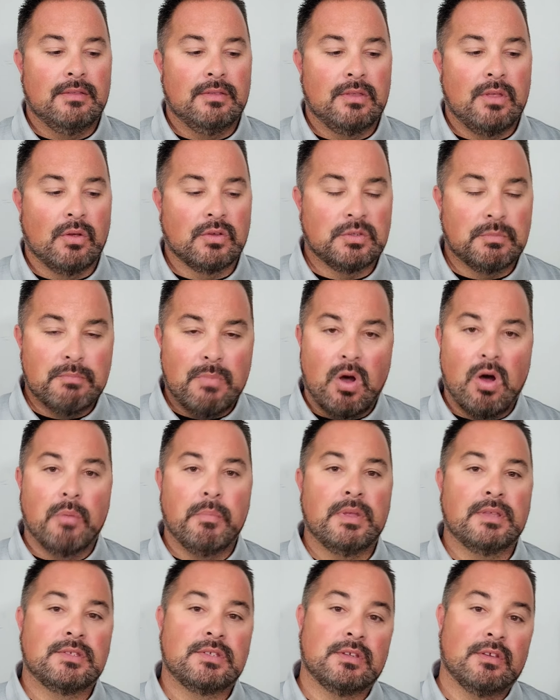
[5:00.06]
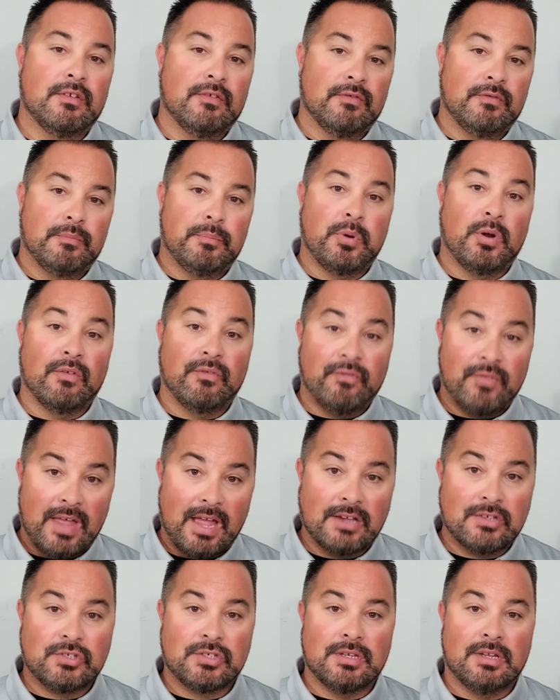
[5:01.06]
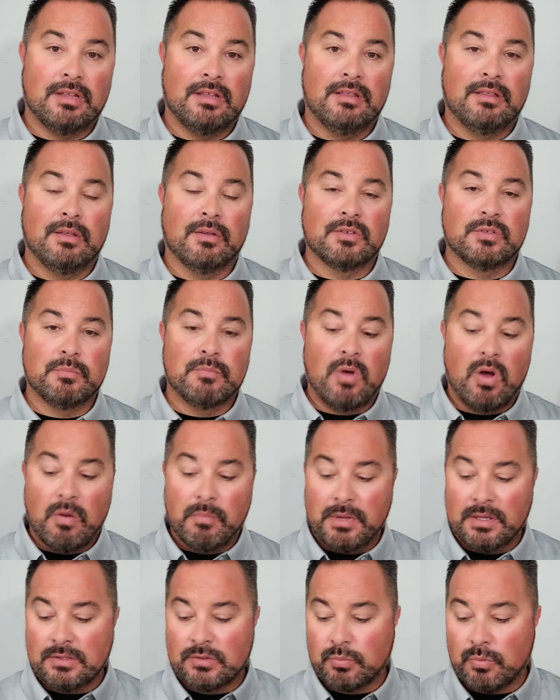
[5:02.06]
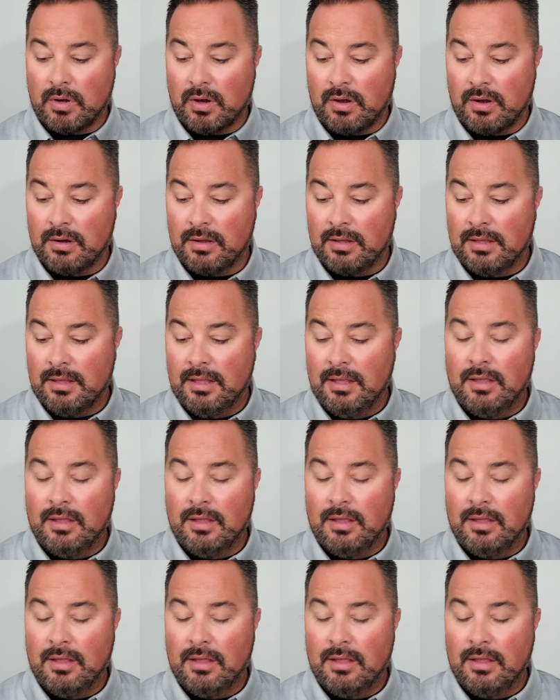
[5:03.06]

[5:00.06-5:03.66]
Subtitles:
those moments of perfection, those moments where